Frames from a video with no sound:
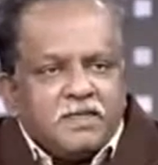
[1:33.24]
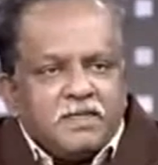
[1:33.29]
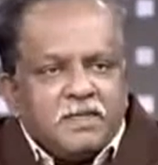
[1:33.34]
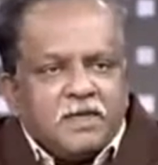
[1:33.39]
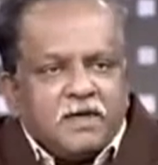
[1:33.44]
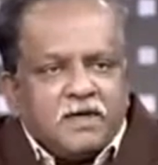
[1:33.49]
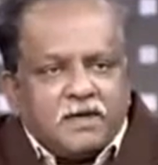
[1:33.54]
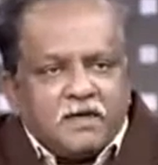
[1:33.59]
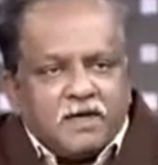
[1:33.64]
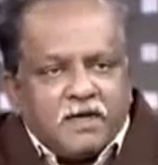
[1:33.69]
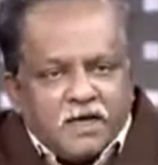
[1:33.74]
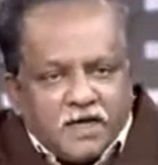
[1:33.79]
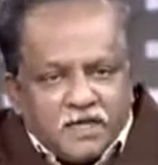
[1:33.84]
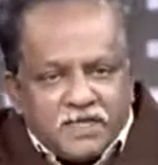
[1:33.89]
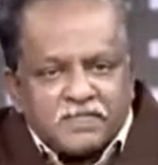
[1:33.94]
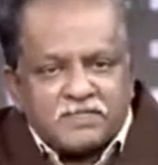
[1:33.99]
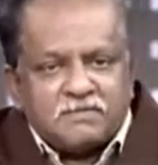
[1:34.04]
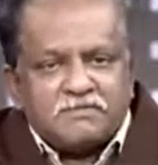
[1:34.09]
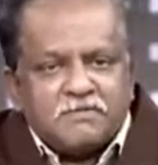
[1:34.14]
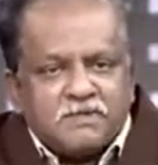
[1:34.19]
Yeah,
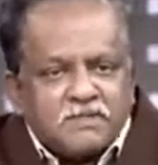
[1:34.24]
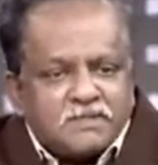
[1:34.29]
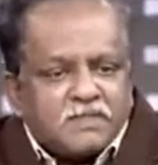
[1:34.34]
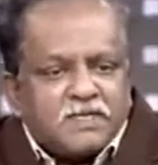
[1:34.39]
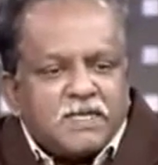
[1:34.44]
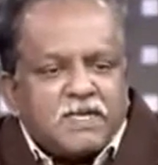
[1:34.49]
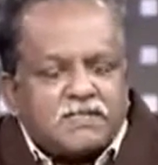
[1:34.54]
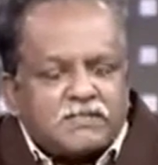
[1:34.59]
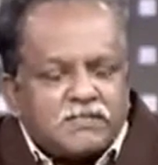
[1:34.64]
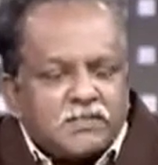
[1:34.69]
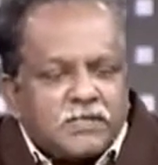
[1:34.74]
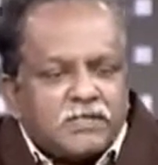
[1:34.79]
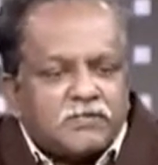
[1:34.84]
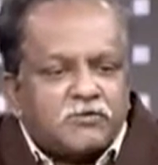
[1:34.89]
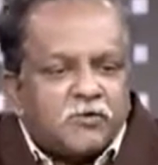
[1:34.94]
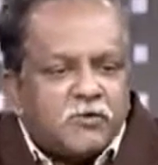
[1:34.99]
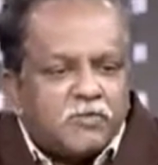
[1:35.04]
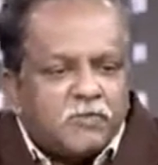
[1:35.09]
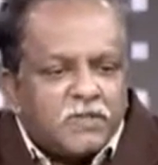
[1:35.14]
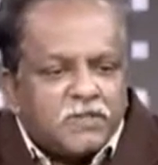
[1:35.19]
as was actually
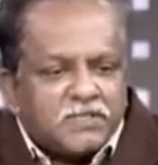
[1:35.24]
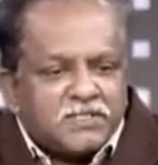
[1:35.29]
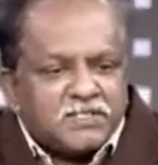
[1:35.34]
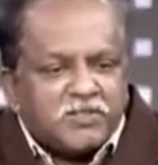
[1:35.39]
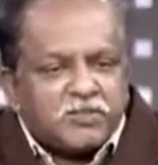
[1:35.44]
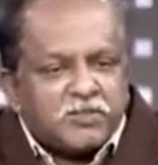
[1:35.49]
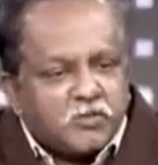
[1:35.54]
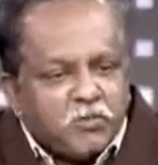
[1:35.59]
told by Mr.